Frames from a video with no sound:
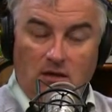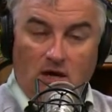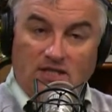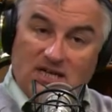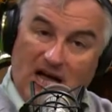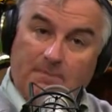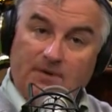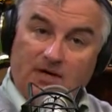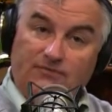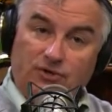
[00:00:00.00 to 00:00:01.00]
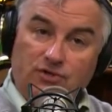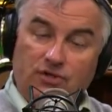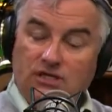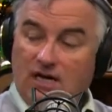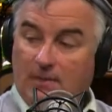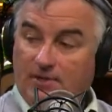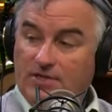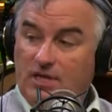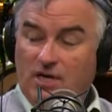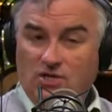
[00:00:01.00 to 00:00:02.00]
on top of your good
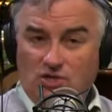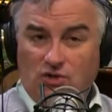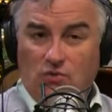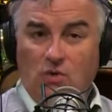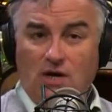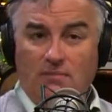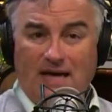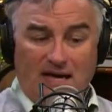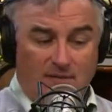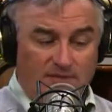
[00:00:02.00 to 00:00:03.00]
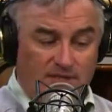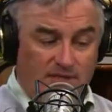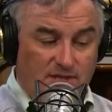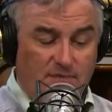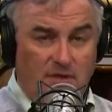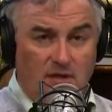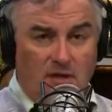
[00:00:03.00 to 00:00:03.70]
copies. So you want a backup system